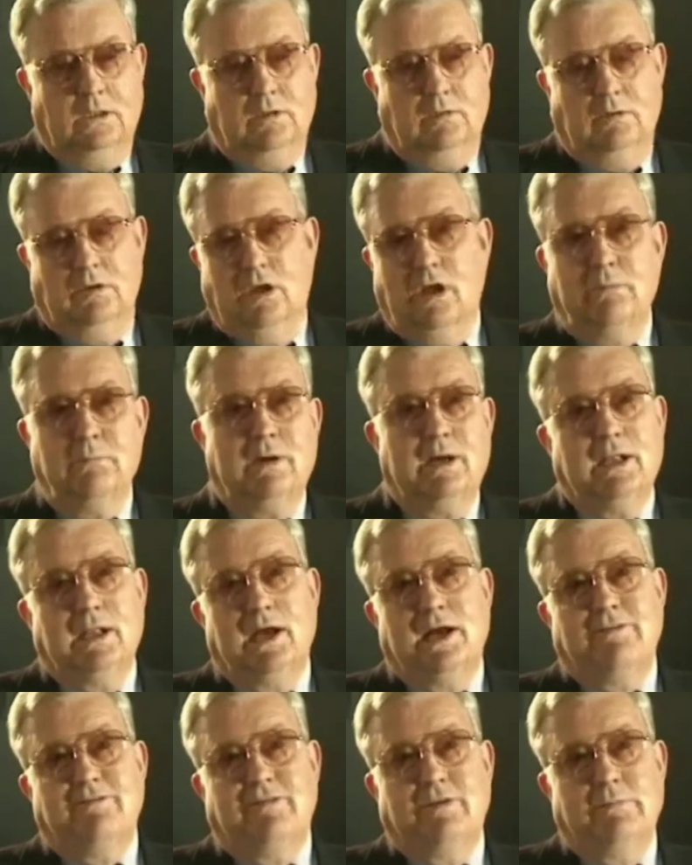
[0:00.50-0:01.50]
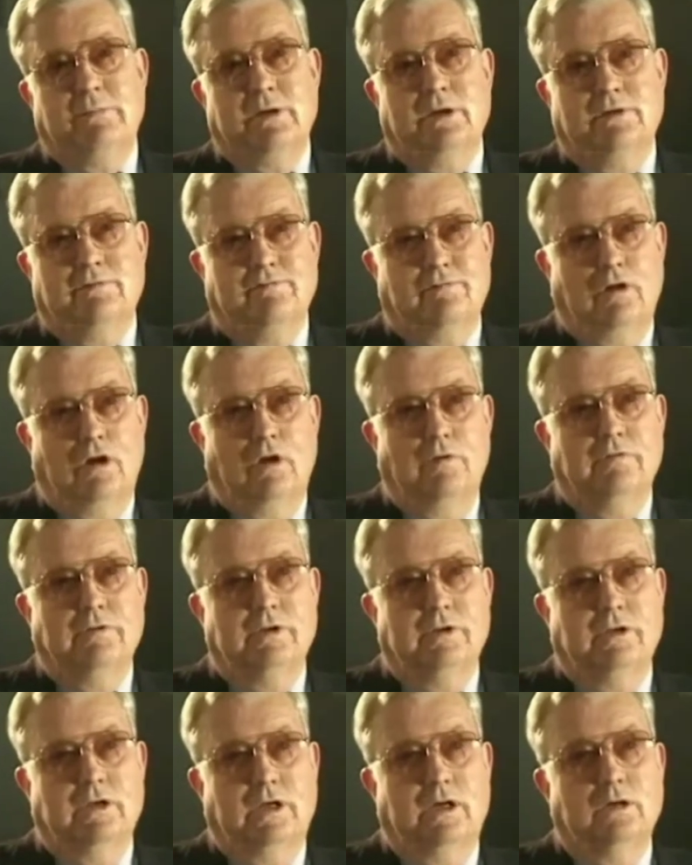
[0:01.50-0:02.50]
Well, all my life I've been involved
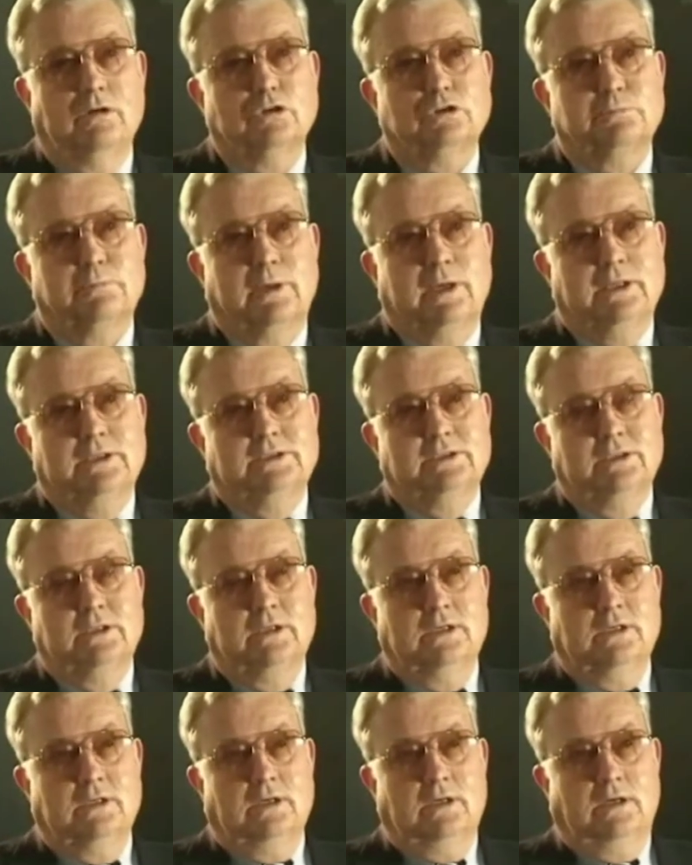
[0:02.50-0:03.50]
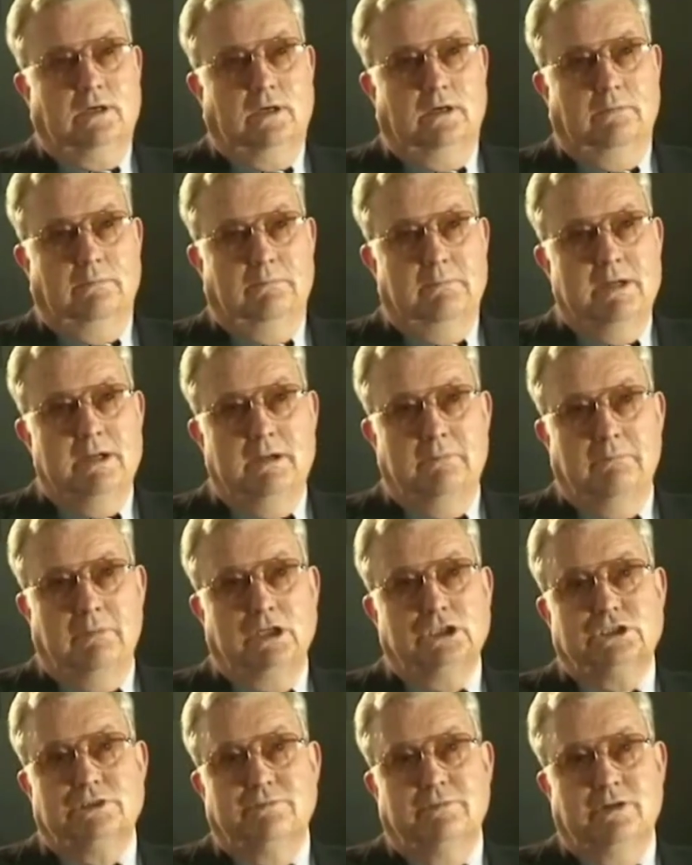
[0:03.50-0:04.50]
in aerospace.
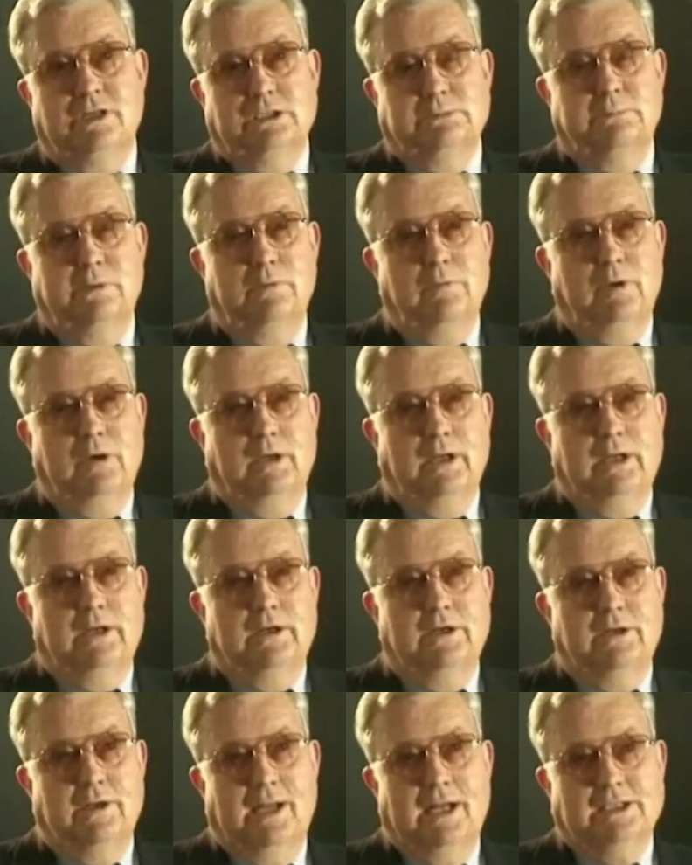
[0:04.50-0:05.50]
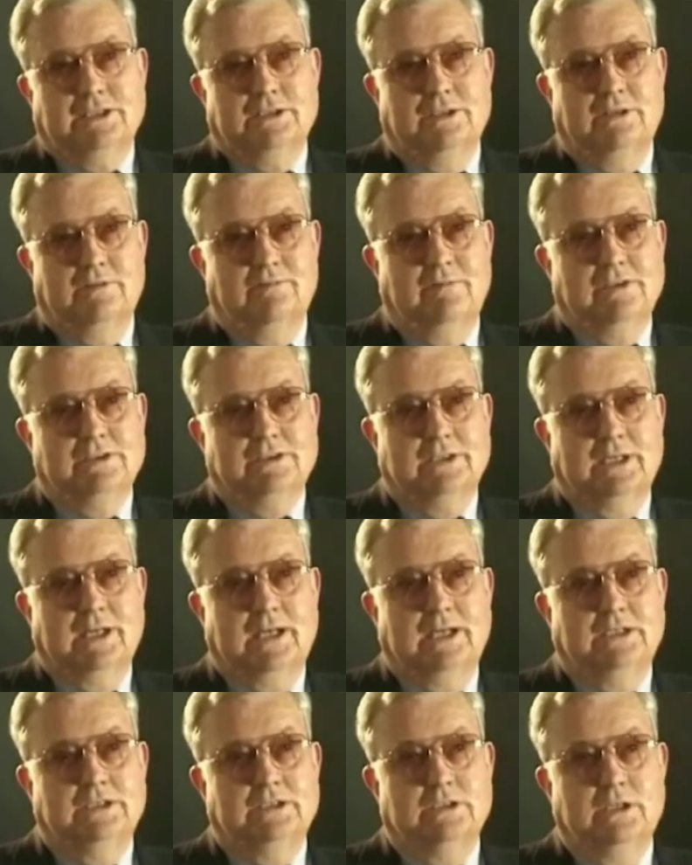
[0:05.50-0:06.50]
Much of it has been related to accident
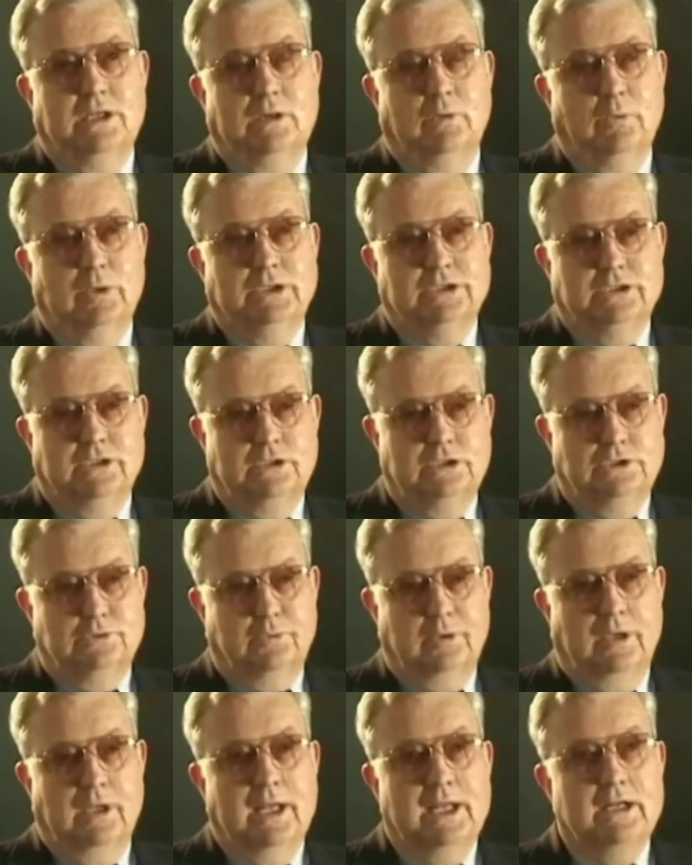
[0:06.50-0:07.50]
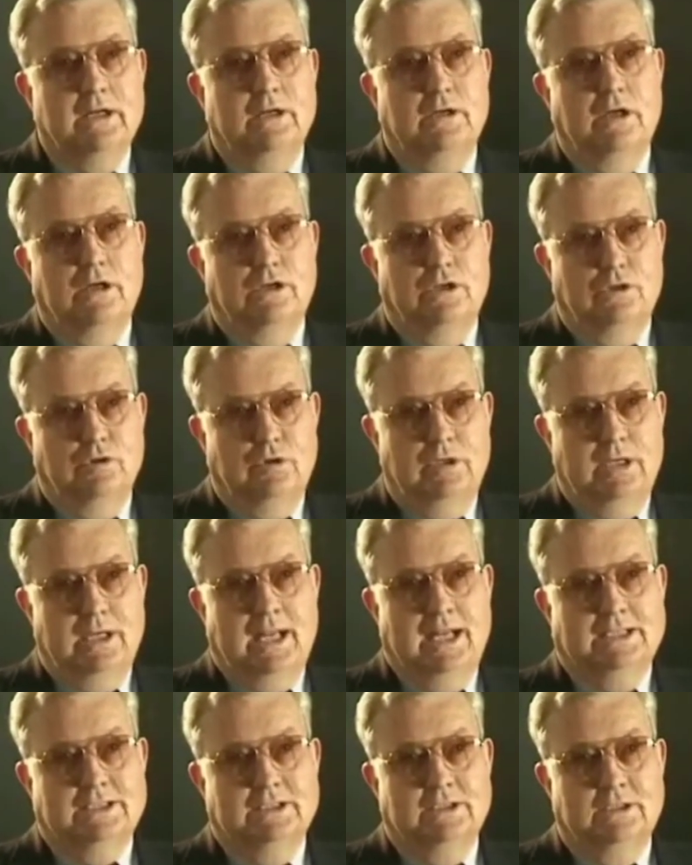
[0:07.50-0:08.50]
investigation and research related to the
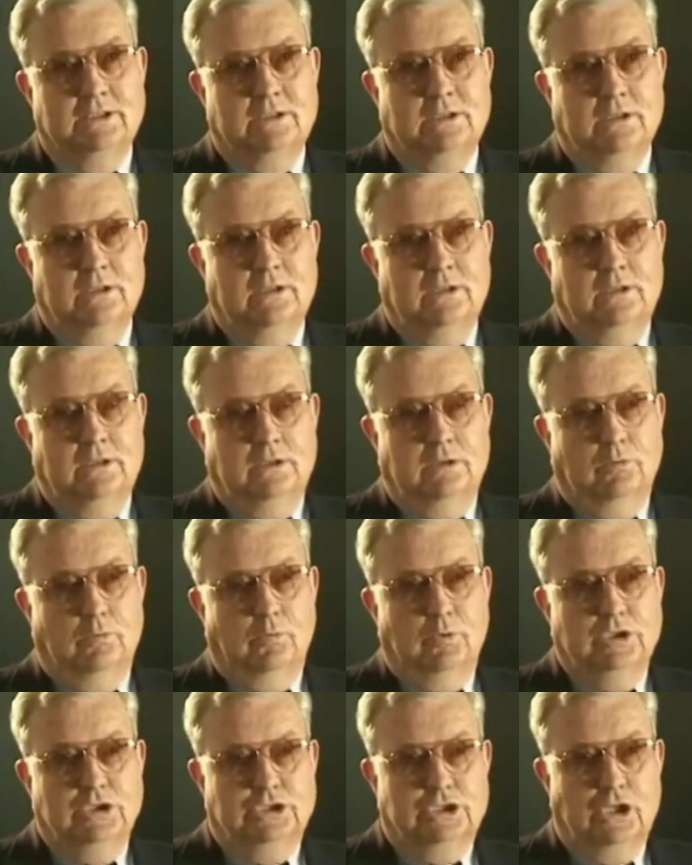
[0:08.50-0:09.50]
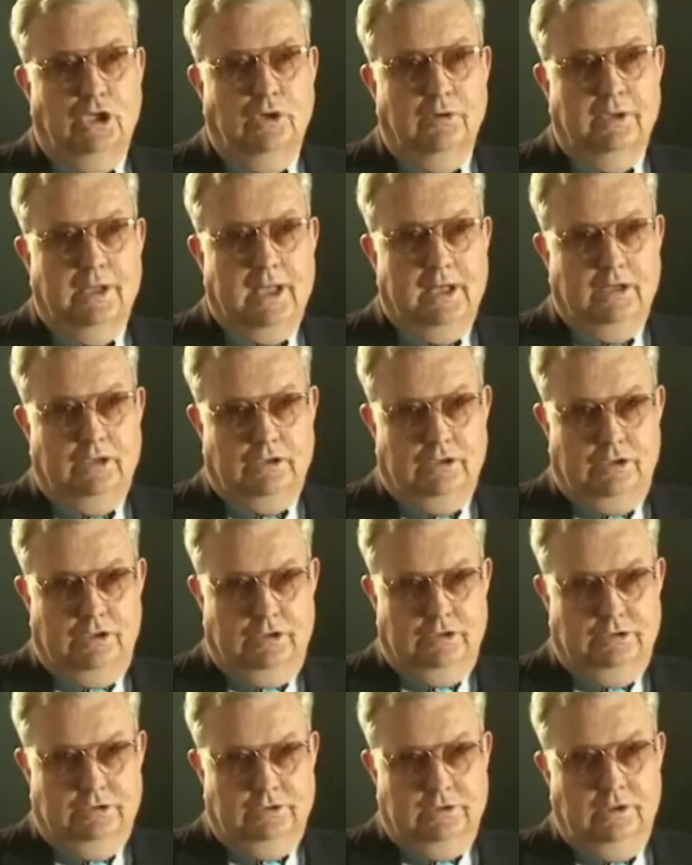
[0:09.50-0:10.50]
accident result that
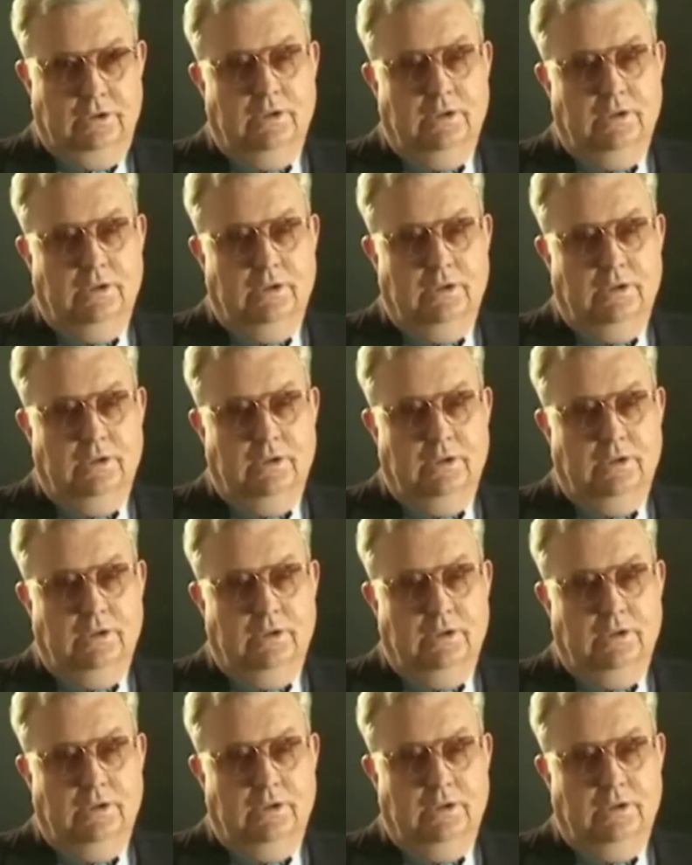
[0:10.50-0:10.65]
occurs.